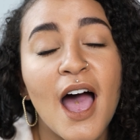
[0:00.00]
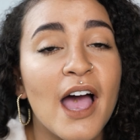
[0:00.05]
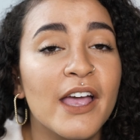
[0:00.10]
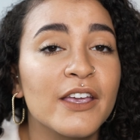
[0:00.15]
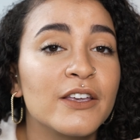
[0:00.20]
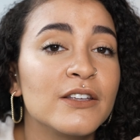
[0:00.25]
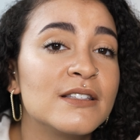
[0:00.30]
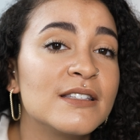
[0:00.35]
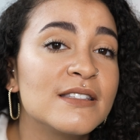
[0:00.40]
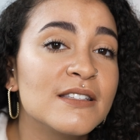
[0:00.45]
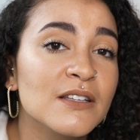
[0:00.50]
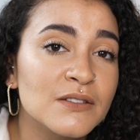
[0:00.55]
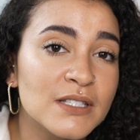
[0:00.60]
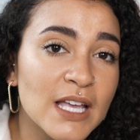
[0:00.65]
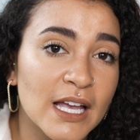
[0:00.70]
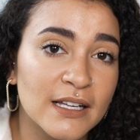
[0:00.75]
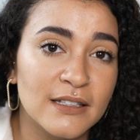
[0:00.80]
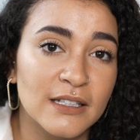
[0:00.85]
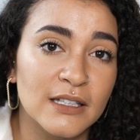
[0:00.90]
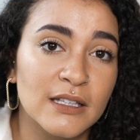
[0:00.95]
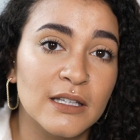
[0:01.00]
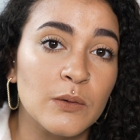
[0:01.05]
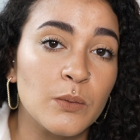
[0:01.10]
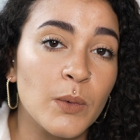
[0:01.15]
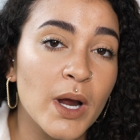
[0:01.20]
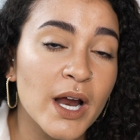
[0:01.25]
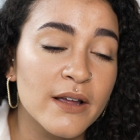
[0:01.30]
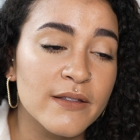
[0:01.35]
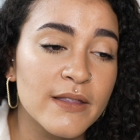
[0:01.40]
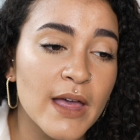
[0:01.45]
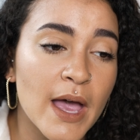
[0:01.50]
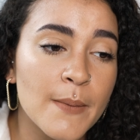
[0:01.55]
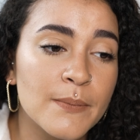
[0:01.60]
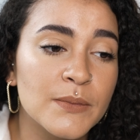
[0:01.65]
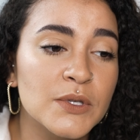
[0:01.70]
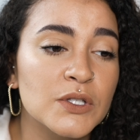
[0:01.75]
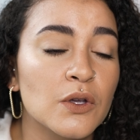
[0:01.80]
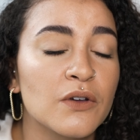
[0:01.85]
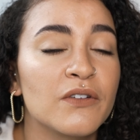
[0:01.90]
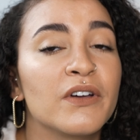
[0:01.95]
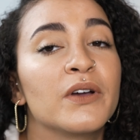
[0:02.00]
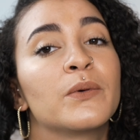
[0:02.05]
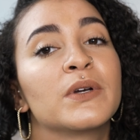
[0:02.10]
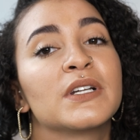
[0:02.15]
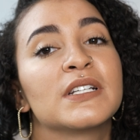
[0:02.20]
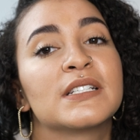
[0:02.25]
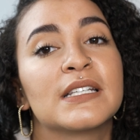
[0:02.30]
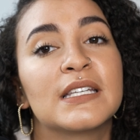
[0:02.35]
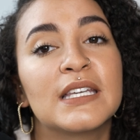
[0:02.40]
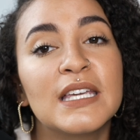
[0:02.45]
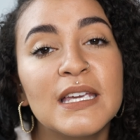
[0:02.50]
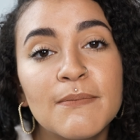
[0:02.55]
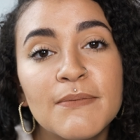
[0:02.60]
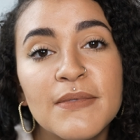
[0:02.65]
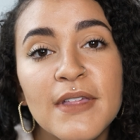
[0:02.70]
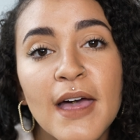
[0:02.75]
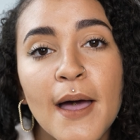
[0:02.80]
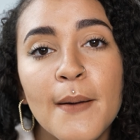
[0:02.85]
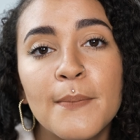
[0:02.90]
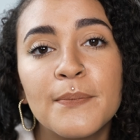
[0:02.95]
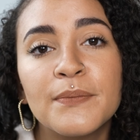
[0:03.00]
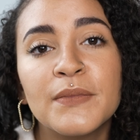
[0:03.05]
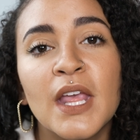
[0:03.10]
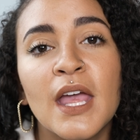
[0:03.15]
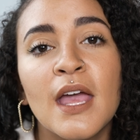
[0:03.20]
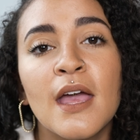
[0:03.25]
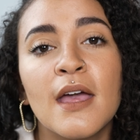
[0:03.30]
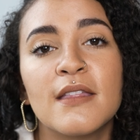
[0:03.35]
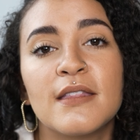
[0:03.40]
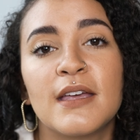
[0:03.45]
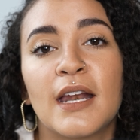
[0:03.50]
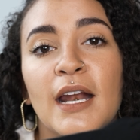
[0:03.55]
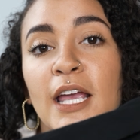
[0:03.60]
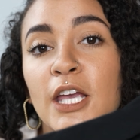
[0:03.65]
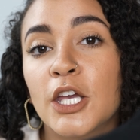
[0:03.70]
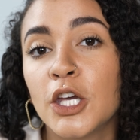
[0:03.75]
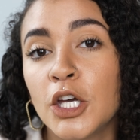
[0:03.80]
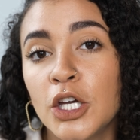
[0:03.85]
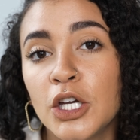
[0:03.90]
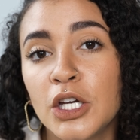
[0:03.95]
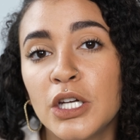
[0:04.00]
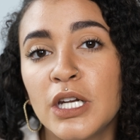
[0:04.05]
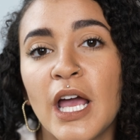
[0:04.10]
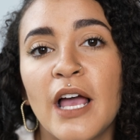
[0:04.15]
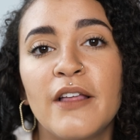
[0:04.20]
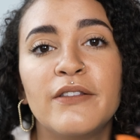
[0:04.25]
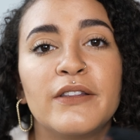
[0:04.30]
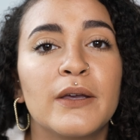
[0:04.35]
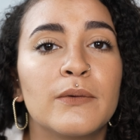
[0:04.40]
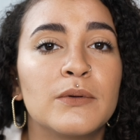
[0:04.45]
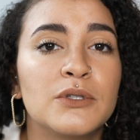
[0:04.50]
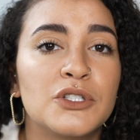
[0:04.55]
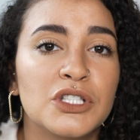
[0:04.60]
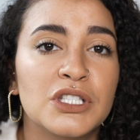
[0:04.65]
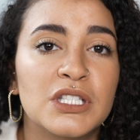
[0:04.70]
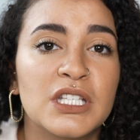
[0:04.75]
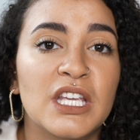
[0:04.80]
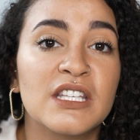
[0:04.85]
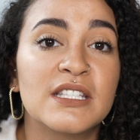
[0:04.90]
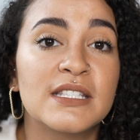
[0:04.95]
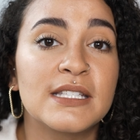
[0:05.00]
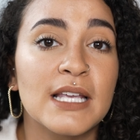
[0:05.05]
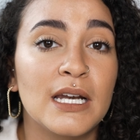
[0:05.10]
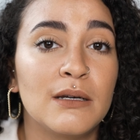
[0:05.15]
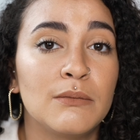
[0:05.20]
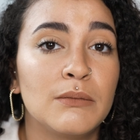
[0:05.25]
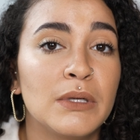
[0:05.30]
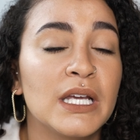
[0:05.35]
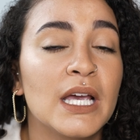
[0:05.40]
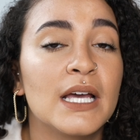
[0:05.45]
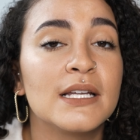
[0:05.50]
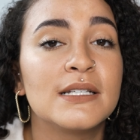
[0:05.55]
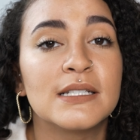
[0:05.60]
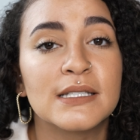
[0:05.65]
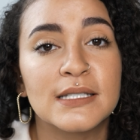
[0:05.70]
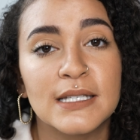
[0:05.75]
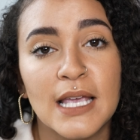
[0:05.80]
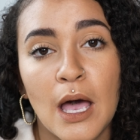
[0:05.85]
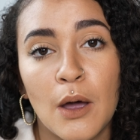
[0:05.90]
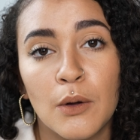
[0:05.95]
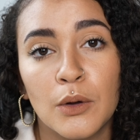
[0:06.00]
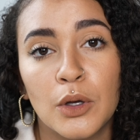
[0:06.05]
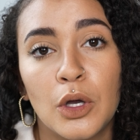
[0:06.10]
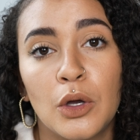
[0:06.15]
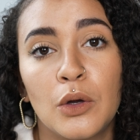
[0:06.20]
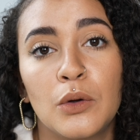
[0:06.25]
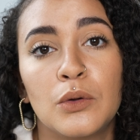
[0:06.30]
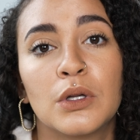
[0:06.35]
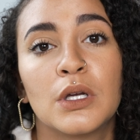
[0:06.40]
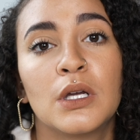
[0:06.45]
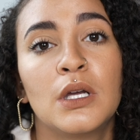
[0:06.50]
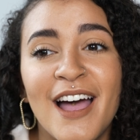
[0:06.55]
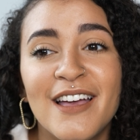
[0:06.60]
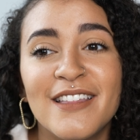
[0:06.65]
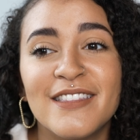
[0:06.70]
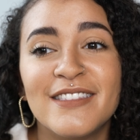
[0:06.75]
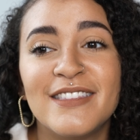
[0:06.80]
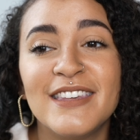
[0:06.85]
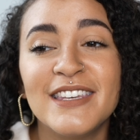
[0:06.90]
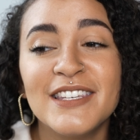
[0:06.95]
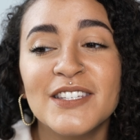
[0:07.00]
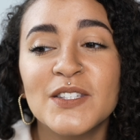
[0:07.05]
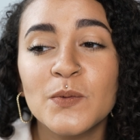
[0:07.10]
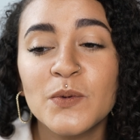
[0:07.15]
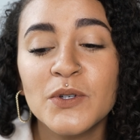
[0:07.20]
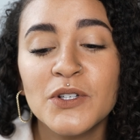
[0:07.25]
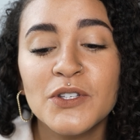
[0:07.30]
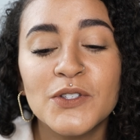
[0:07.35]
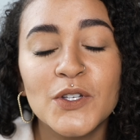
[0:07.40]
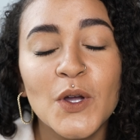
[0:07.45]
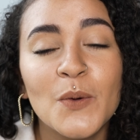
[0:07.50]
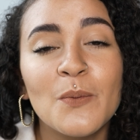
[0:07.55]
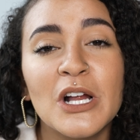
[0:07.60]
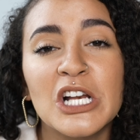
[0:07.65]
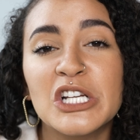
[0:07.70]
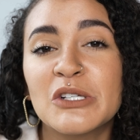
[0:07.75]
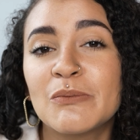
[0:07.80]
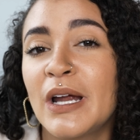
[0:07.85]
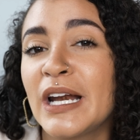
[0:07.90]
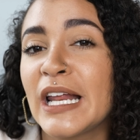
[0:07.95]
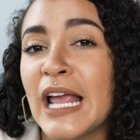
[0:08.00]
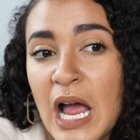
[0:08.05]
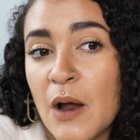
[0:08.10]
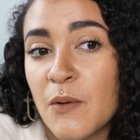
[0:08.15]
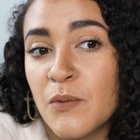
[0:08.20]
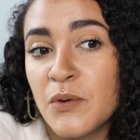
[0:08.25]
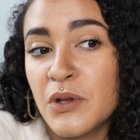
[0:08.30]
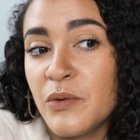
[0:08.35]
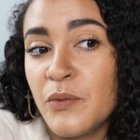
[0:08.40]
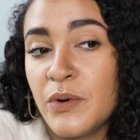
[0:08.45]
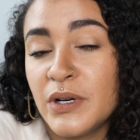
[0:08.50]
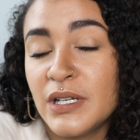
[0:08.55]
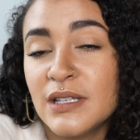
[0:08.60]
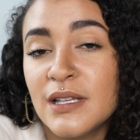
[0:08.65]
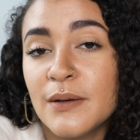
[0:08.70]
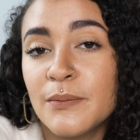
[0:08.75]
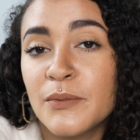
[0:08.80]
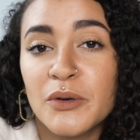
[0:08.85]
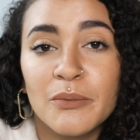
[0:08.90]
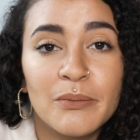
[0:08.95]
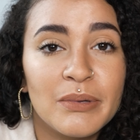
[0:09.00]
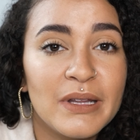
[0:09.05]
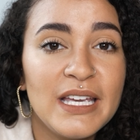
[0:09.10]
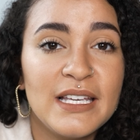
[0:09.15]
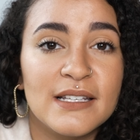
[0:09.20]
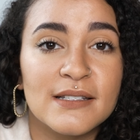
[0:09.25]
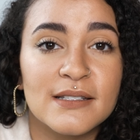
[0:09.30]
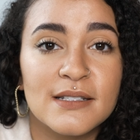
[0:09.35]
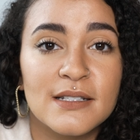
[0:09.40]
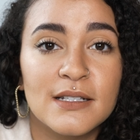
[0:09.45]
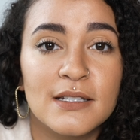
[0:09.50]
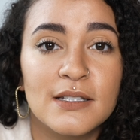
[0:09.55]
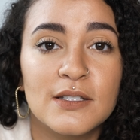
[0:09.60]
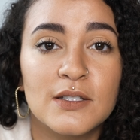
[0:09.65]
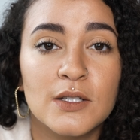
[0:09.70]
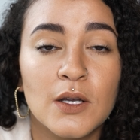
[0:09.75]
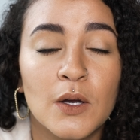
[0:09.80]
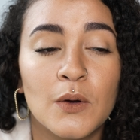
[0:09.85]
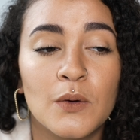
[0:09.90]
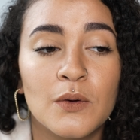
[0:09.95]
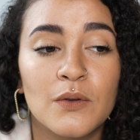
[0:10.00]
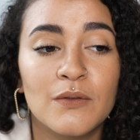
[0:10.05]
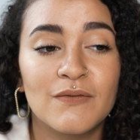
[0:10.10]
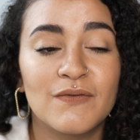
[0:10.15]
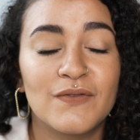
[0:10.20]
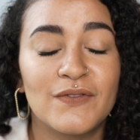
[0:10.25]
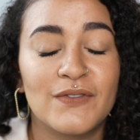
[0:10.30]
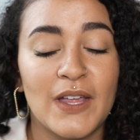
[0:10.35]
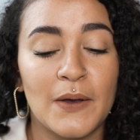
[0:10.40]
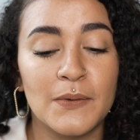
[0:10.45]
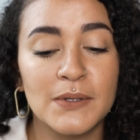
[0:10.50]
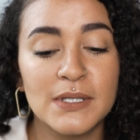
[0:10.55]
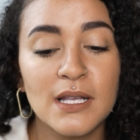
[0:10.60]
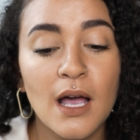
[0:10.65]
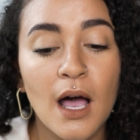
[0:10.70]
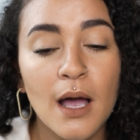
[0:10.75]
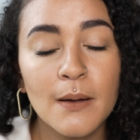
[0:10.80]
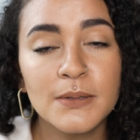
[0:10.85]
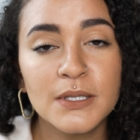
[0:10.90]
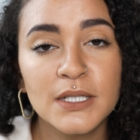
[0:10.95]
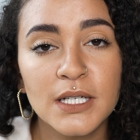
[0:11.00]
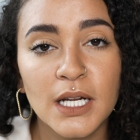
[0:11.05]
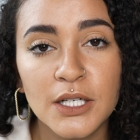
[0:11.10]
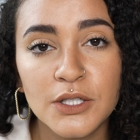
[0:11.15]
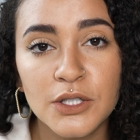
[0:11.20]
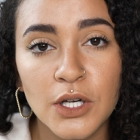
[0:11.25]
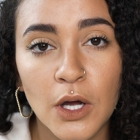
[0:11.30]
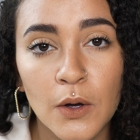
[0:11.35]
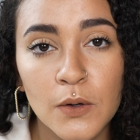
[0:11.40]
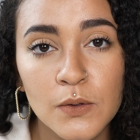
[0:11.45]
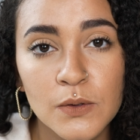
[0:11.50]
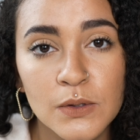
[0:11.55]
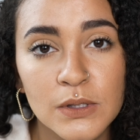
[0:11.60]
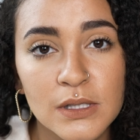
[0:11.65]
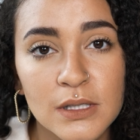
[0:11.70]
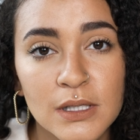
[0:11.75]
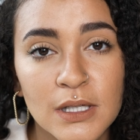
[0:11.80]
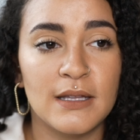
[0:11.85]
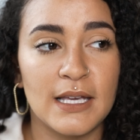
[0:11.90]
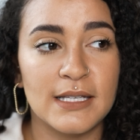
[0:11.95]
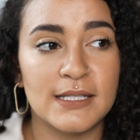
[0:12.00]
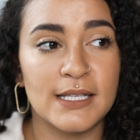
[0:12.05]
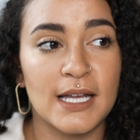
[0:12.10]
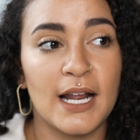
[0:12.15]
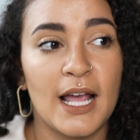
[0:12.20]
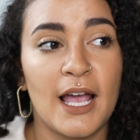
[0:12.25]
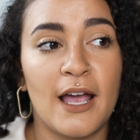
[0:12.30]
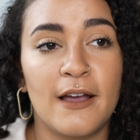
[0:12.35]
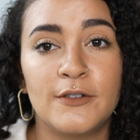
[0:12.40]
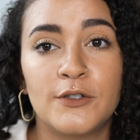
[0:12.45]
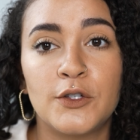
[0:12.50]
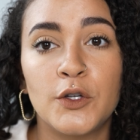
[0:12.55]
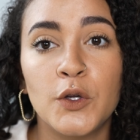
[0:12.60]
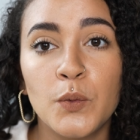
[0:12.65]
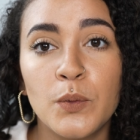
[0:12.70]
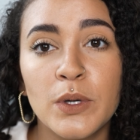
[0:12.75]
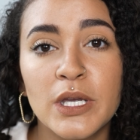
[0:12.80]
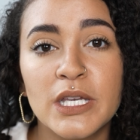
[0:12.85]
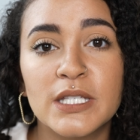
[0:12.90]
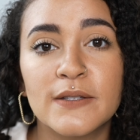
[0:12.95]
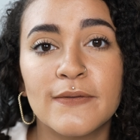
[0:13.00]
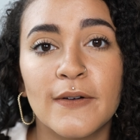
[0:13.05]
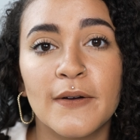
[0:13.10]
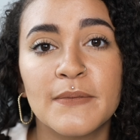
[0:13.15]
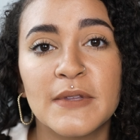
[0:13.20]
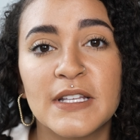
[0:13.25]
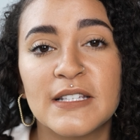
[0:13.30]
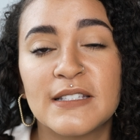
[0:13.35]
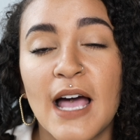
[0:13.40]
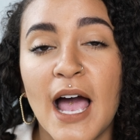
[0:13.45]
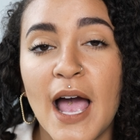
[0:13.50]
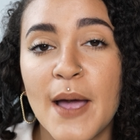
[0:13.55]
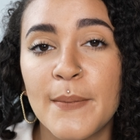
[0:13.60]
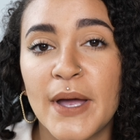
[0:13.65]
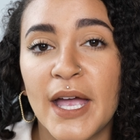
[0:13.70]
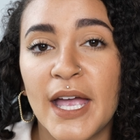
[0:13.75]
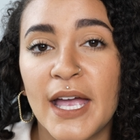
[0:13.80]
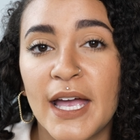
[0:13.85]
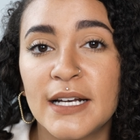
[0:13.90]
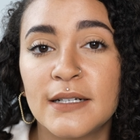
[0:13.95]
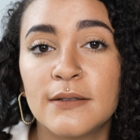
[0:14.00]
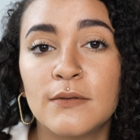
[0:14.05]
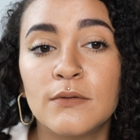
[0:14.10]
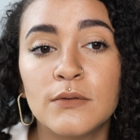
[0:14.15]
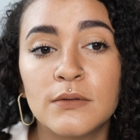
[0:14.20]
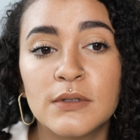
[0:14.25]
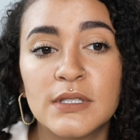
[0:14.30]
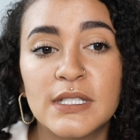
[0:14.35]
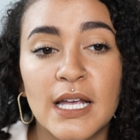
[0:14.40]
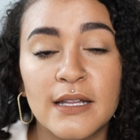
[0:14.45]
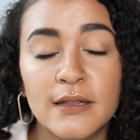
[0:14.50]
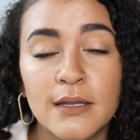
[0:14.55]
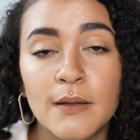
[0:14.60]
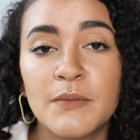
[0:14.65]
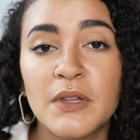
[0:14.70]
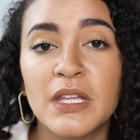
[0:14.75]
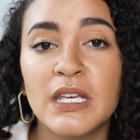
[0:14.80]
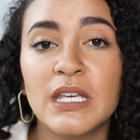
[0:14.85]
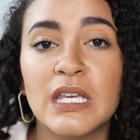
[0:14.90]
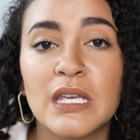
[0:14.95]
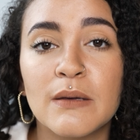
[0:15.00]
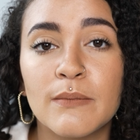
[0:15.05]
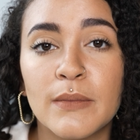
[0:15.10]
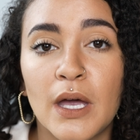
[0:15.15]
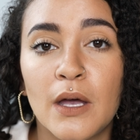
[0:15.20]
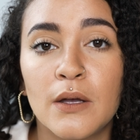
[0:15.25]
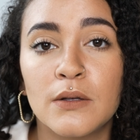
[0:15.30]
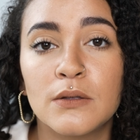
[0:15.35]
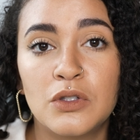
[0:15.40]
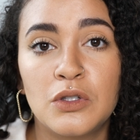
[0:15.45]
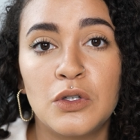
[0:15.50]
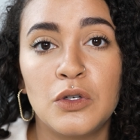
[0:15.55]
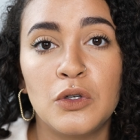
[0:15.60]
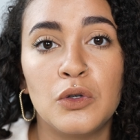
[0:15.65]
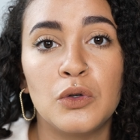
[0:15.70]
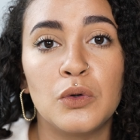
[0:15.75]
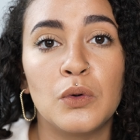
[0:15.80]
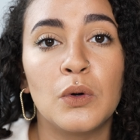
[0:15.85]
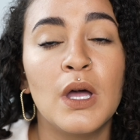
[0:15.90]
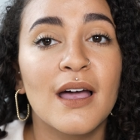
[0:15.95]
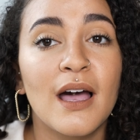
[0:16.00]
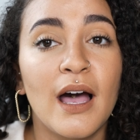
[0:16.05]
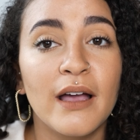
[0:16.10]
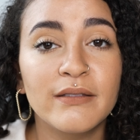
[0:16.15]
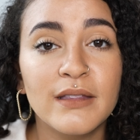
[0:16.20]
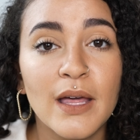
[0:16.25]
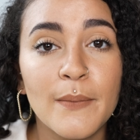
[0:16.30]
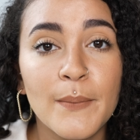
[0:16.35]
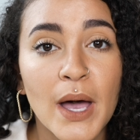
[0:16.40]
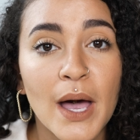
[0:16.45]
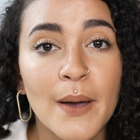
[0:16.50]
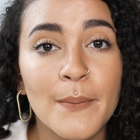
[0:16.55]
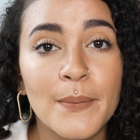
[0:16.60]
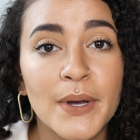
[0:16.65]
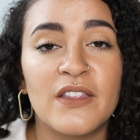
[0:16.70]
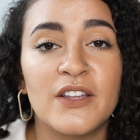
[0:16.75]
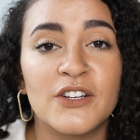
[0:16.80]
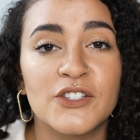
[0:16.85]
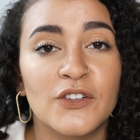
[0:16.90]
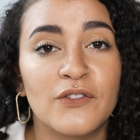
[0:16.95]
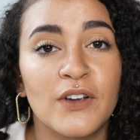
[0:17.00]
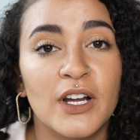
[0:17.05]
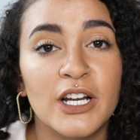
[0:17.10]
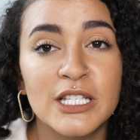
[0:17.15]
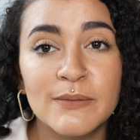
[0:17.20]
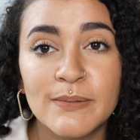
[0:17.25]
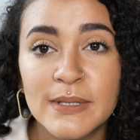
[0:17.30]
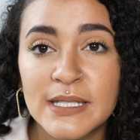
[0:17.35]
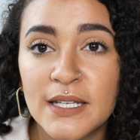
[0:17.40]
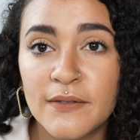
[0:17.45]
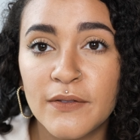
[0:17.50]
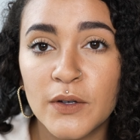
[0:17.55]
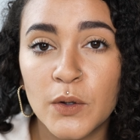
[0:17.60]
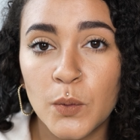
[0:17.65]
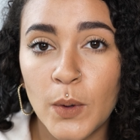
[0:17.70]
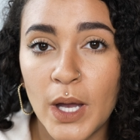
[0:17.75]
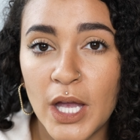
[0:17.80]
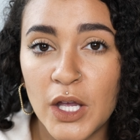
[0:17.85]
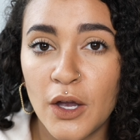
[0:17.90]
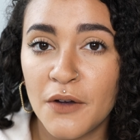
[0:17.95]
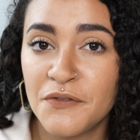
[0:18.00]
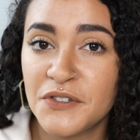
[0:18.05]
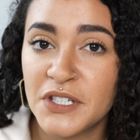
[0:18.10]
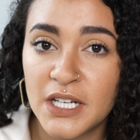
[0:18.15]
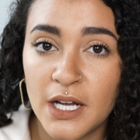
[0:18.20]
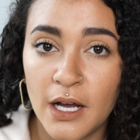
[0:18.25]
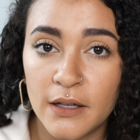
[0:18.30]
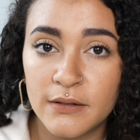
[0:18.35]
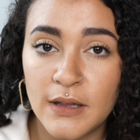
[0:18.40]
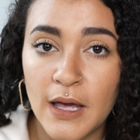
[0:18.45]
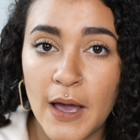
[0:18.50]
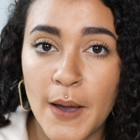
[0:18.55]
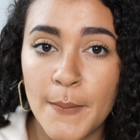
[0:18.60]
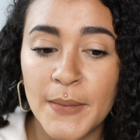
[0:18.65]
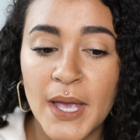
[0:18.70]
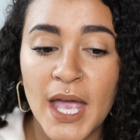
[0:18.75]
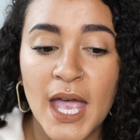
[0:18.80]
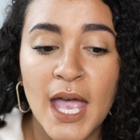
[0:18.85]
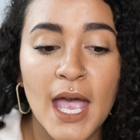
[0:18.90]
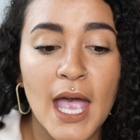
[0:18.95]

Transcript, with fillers: I could still technically wear them. So if I wanted to keep them, then I could, and they would just get, send me a discount code. These were so much money. I really wanted them replaced. So that was the option I chose. They said I had two weeks from the time I had sent them the email to cut them up. There's a very specific way you have to cut them.